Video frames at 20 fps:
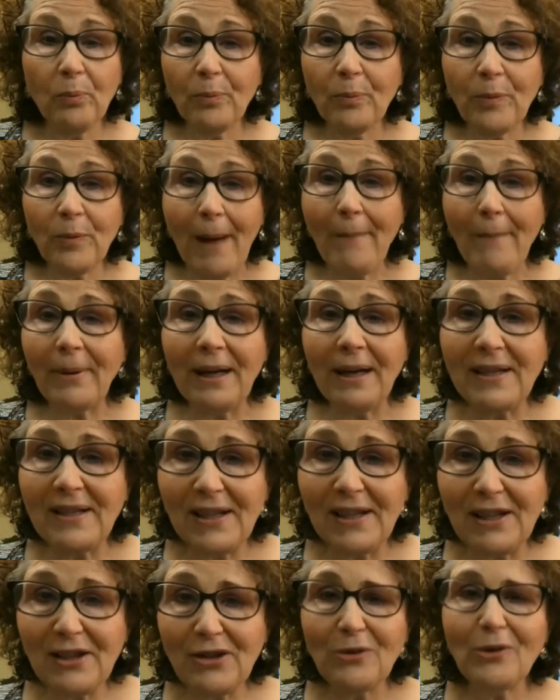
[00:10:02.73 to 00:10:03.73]

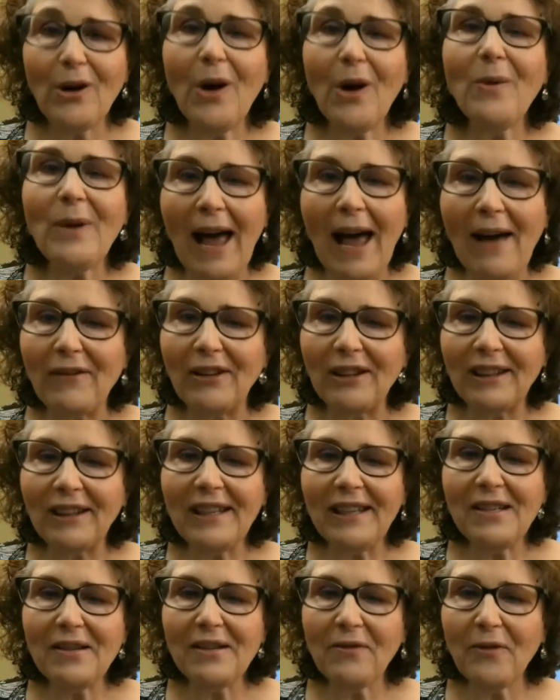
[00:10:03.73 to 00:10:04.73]
competencies you don't have, at
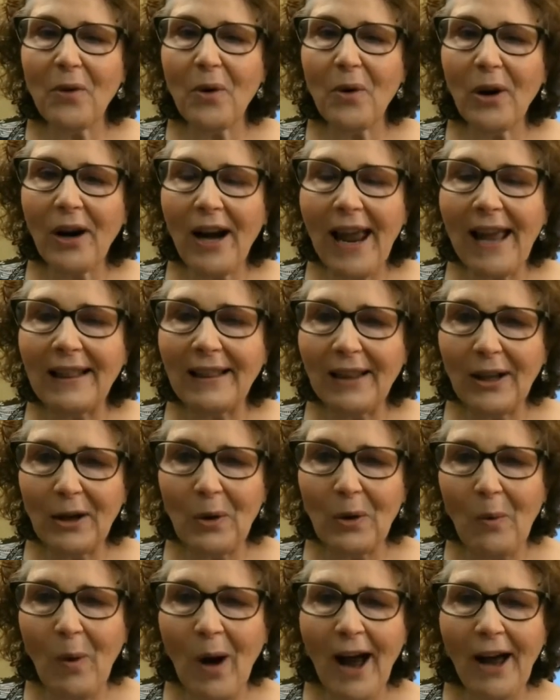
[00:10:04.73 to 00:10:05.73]
least for a
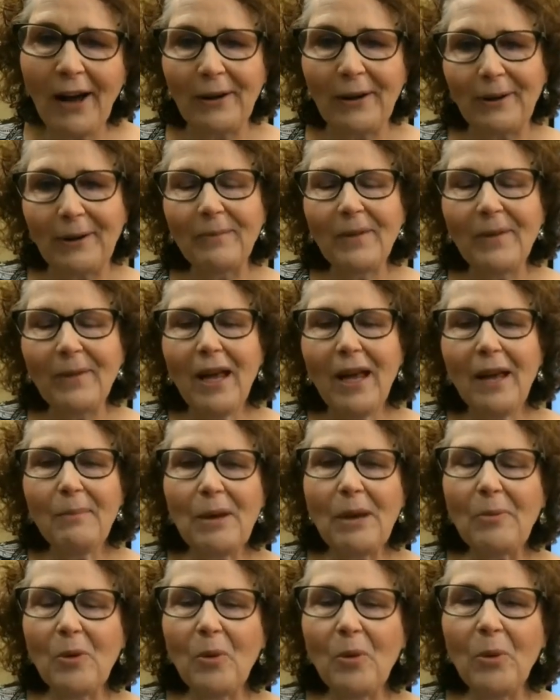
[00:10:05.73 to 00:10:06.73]
little while.
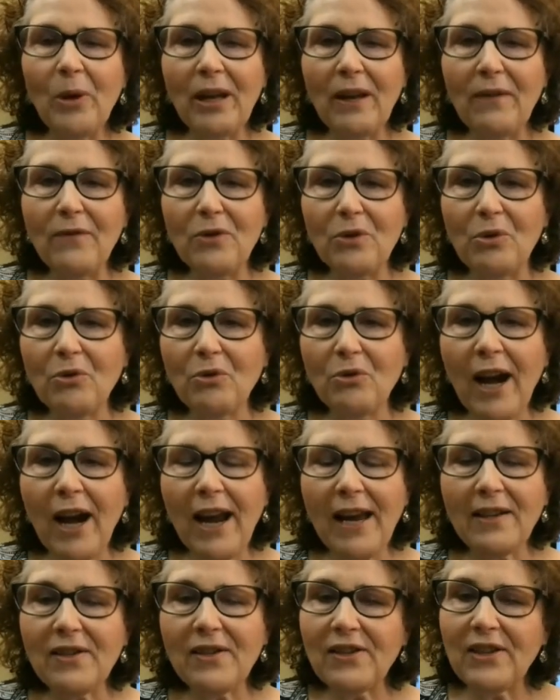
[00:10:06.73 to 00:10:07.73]
People will give you
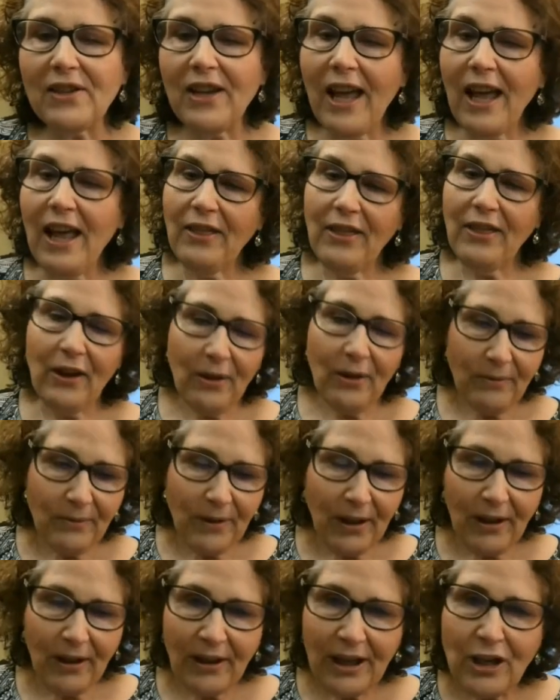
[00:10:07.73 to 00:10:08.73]
grace.
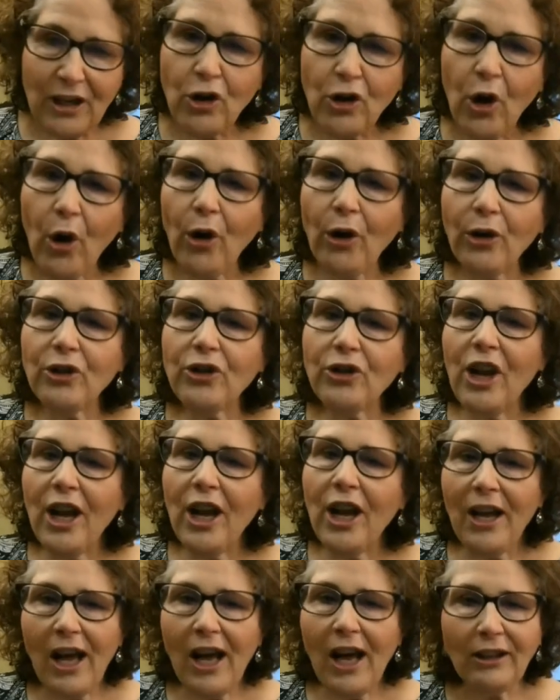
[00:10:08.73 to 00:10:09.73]
They'll indulge
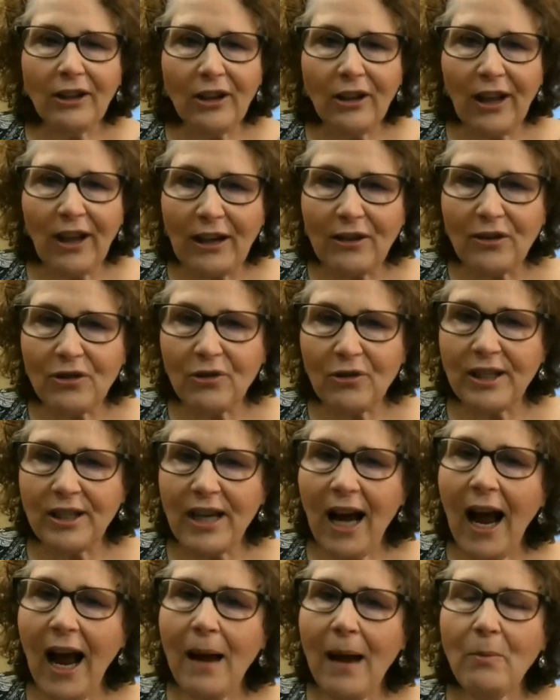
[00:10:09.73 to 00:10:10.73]
a little extra
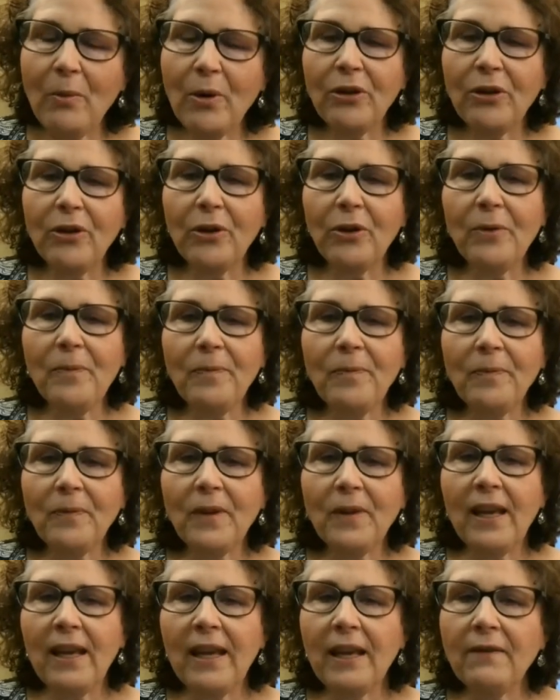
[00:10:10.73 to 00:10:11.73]
time with you
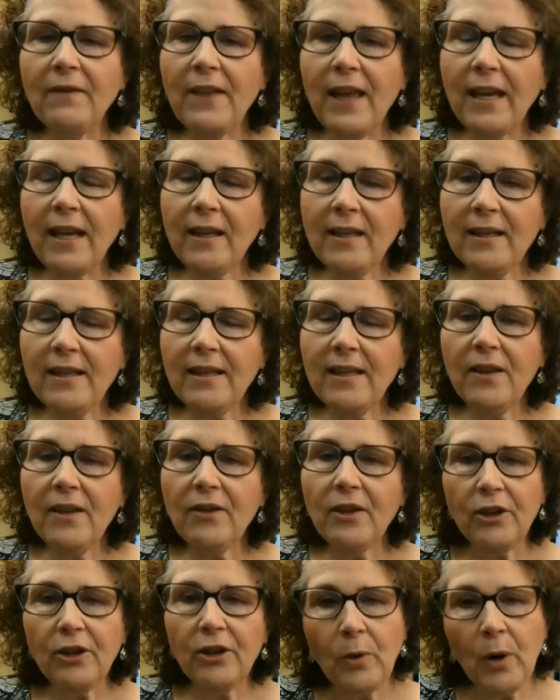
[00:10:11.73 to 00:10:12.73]
if they can see
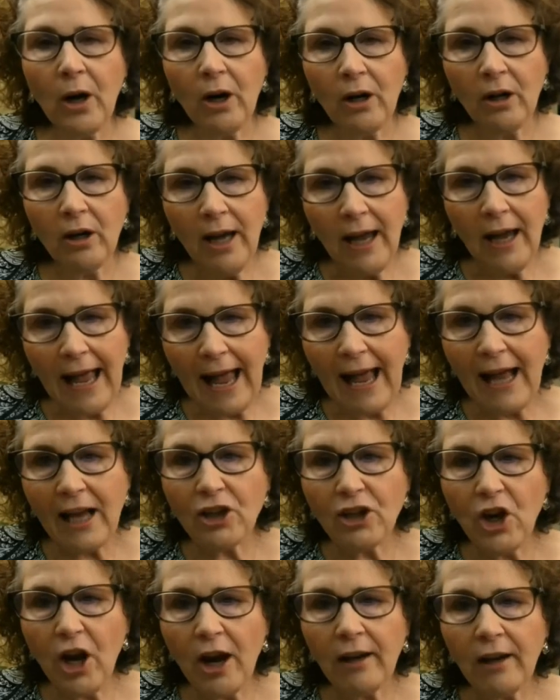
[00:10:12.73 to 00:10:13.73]
that you are
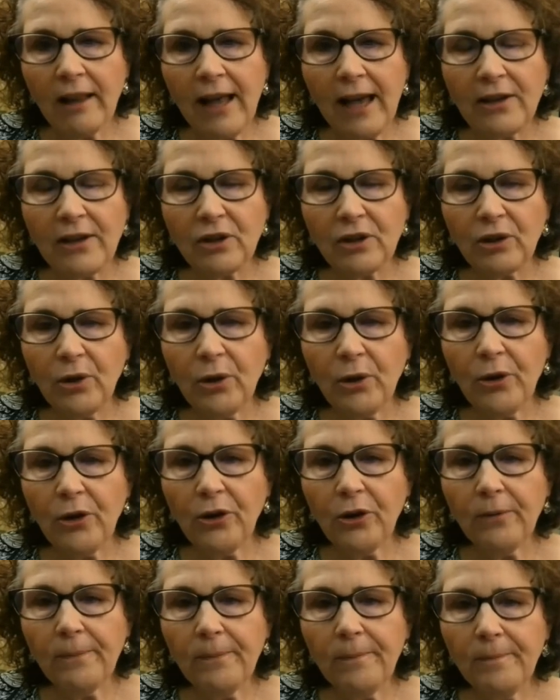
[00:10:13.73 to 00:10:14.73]
agile as a
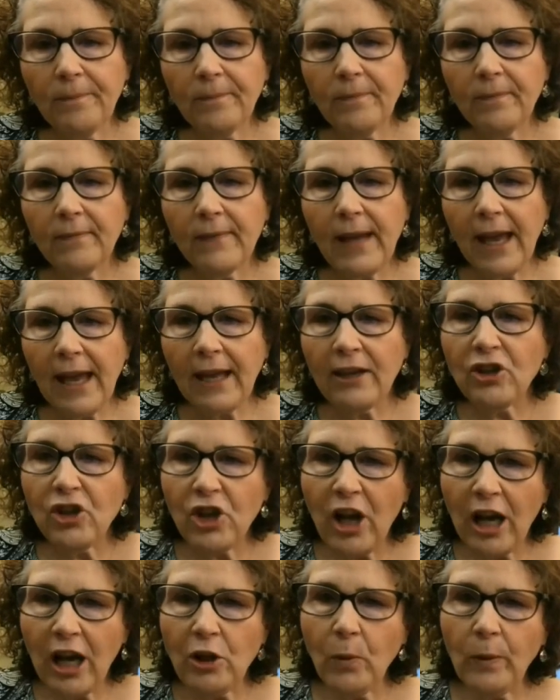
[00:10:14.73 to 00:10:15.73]
learner and
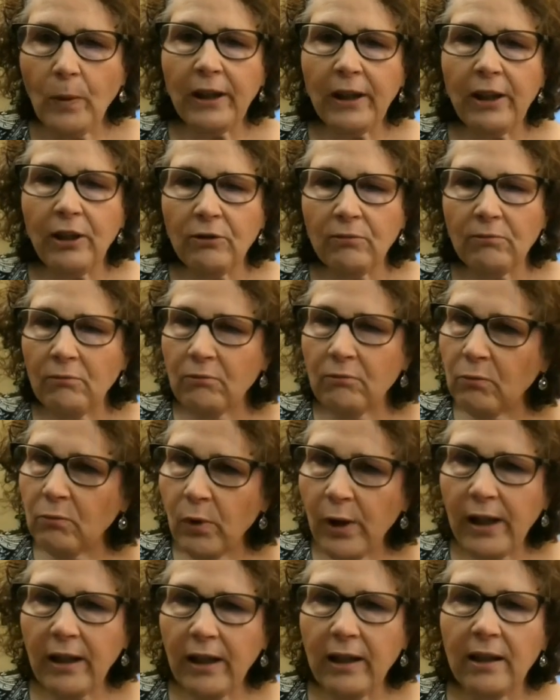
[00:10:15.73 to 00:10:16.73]
genuinely
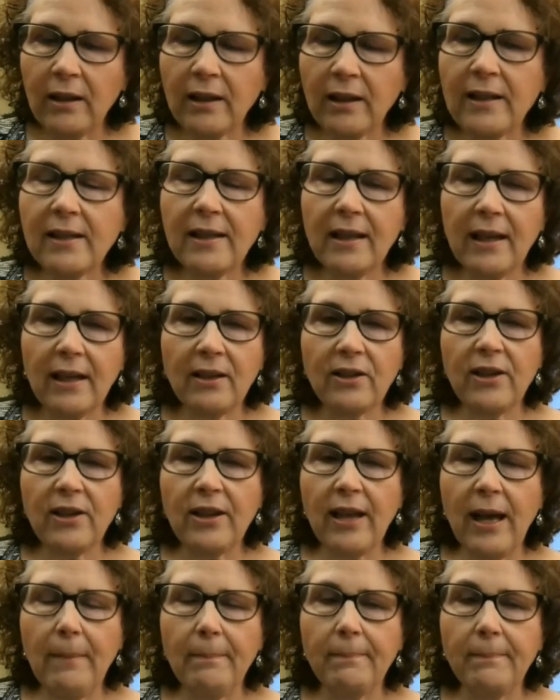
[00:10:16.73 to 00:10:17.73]
really listening to
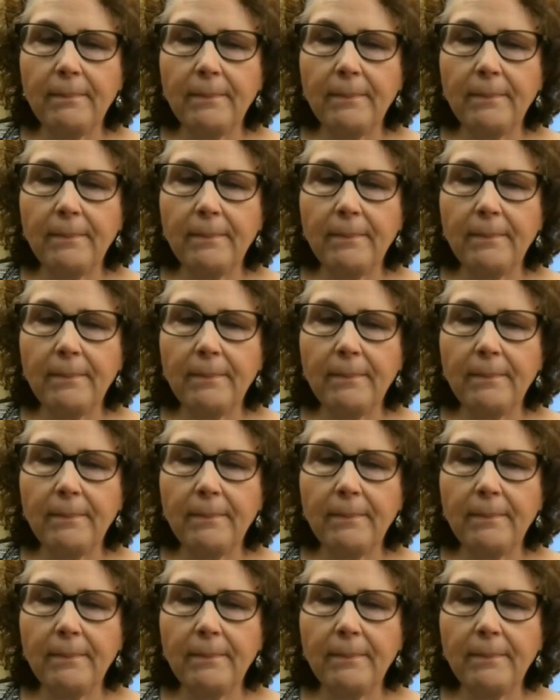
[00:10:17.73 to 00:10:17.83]
them.